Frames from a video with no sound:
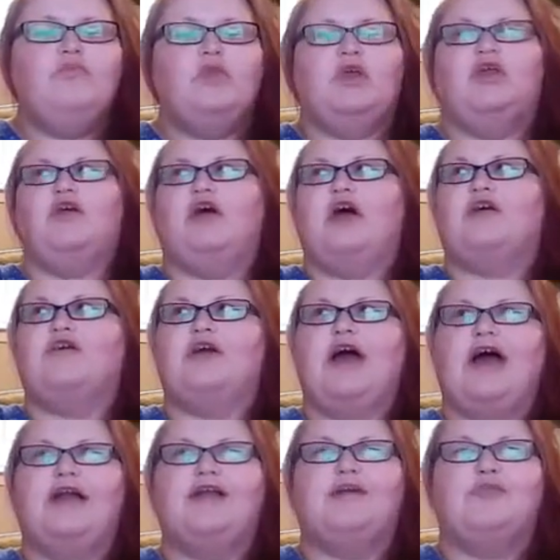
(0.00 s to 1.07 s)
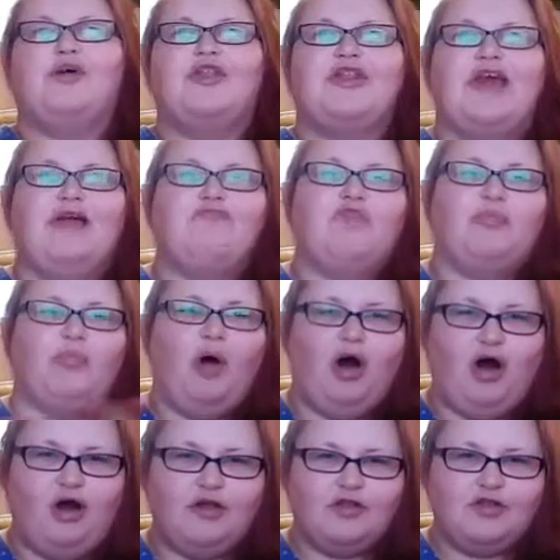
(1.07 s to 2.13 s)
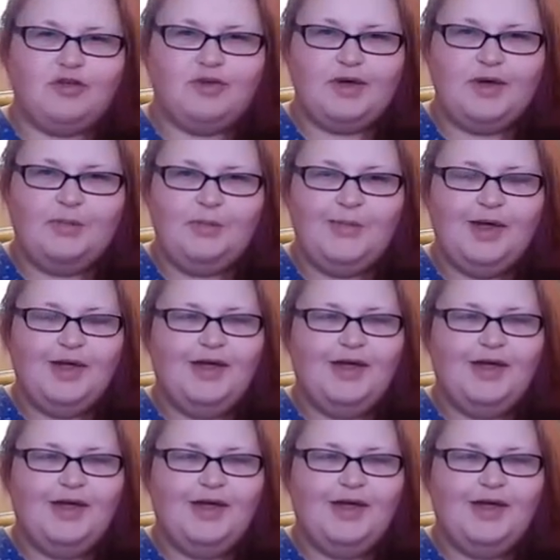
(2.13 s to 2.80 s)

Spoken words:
I could I'm not saying report to him,